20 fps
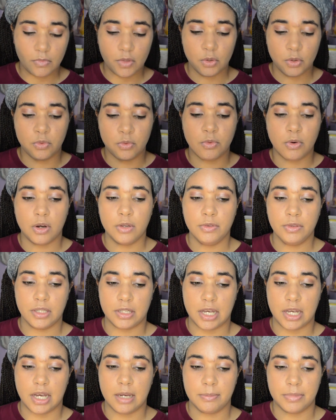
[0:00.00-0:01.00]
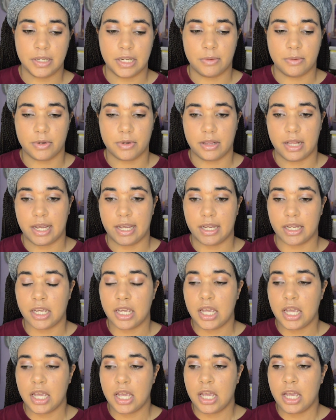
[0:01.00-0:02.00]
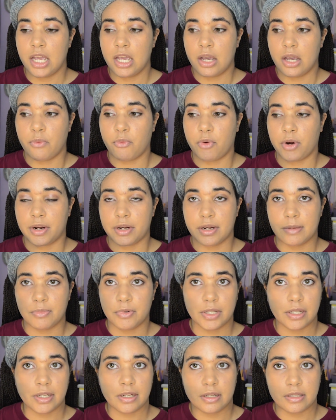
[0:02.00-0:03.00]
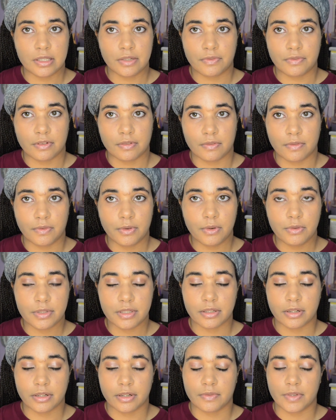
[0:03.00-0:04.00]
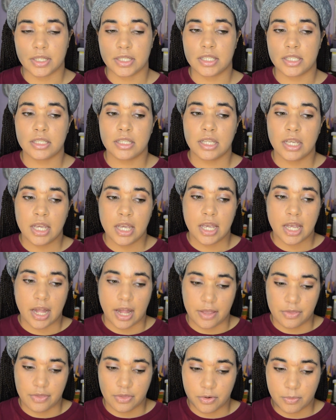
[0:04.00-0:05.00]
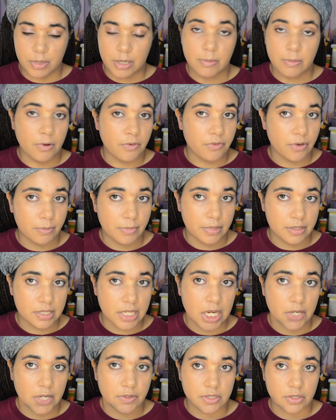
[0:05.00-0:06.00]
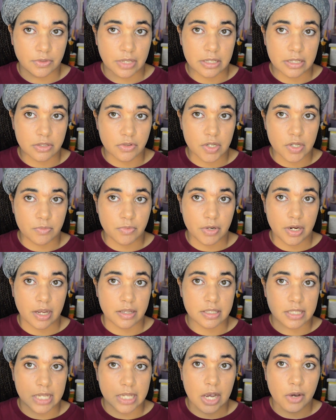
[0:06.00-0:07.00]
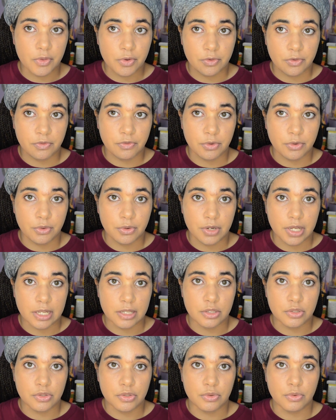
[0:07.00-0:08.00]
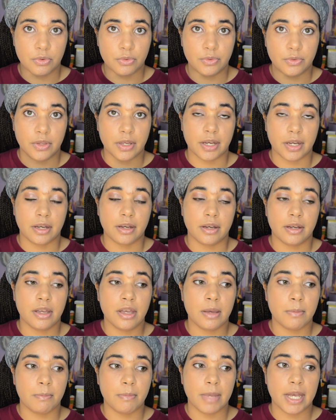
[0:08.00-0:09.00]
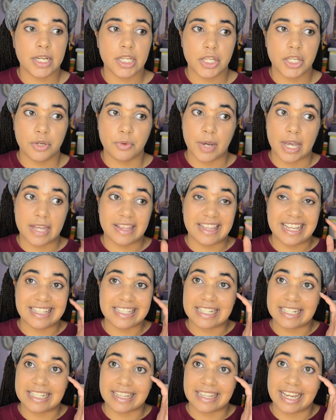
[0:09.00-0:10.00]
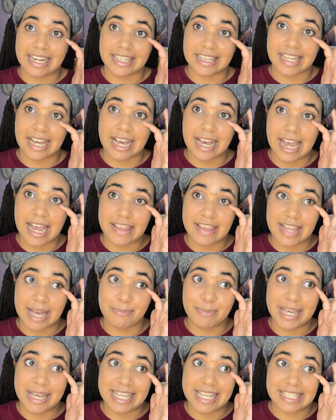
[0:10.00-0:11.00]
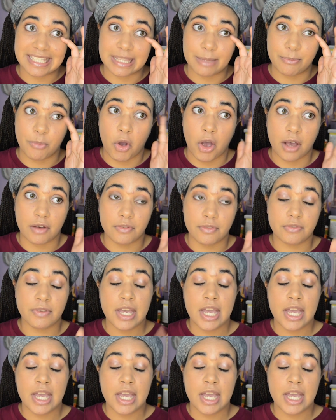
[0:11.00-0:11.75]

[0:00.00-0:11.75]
who own the company were like, we're gonna bring in a different food service, and they're people from the south, so they started bringing southern food into the menu, and they didn't like that, and that pissed them off.